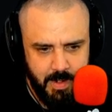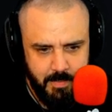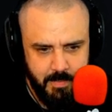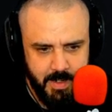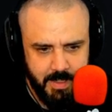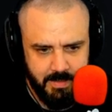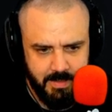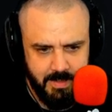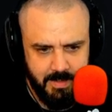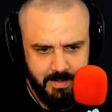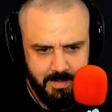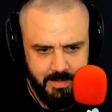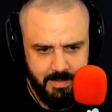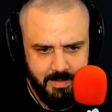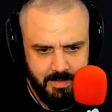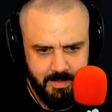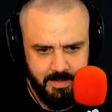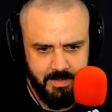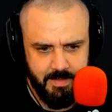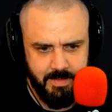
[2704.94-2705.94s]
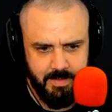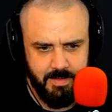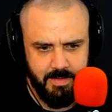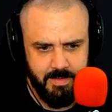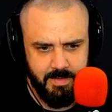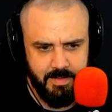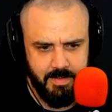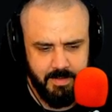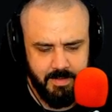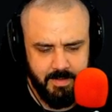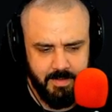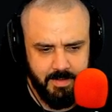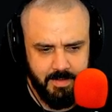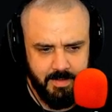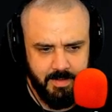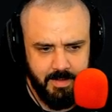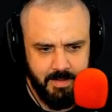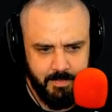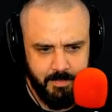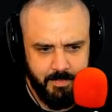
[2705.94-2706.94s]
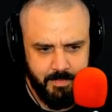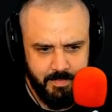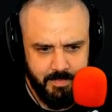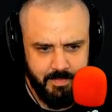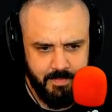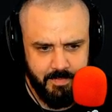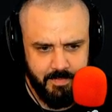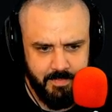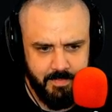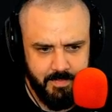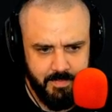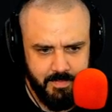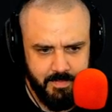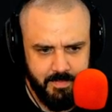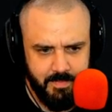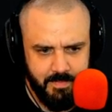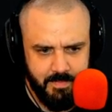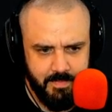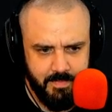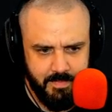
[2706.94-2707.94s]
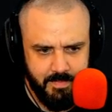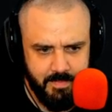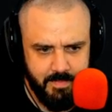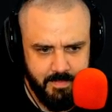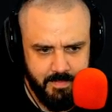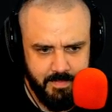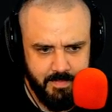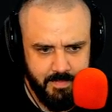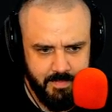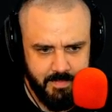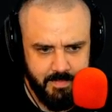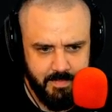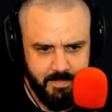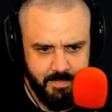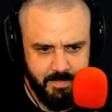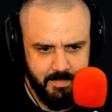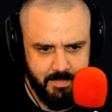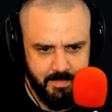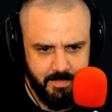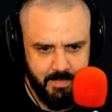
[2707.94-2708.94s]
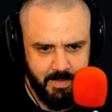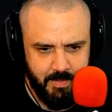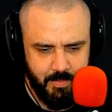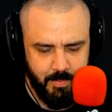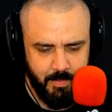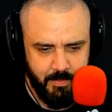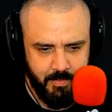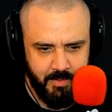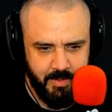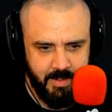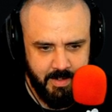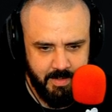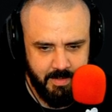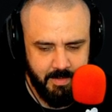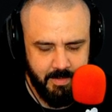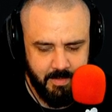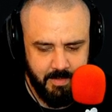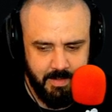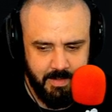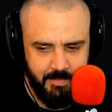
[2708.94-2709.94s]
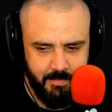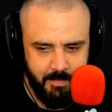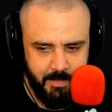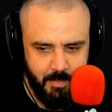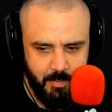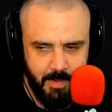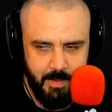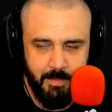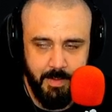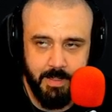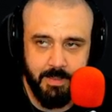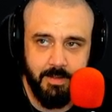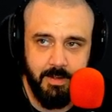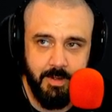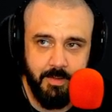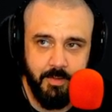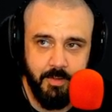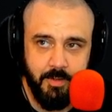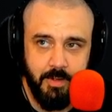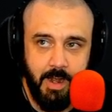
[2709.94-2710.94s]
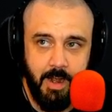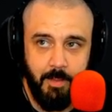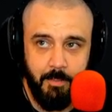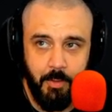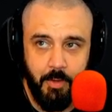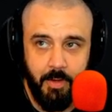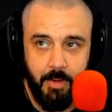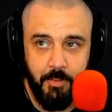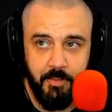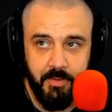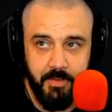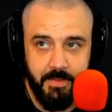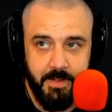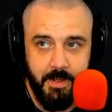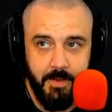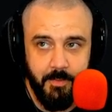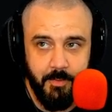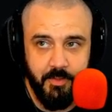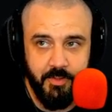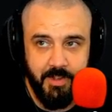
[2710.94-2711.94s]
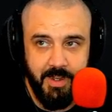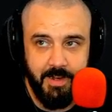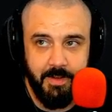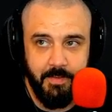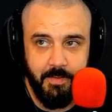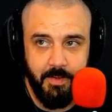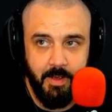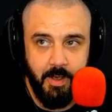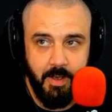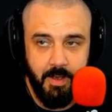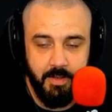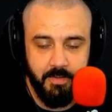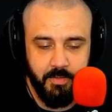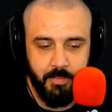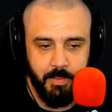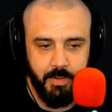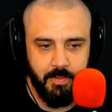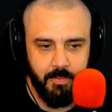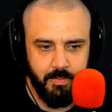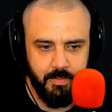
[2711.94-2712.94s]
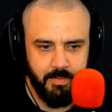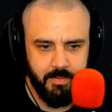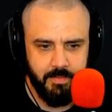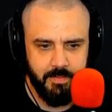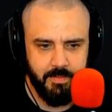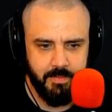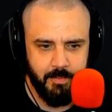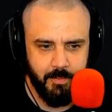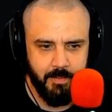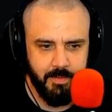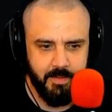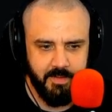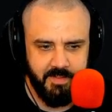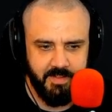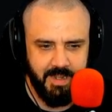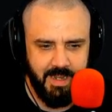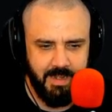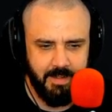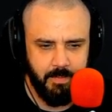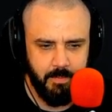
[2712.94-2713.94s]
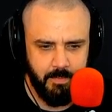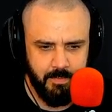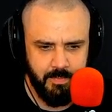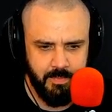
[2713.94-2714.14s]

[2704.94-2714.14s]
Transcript: back there. Where's the room. What do you mean? That's what I'm saying. Y'all left me way back there. I took. I'm. I was on the other side of the hospital or the asylum.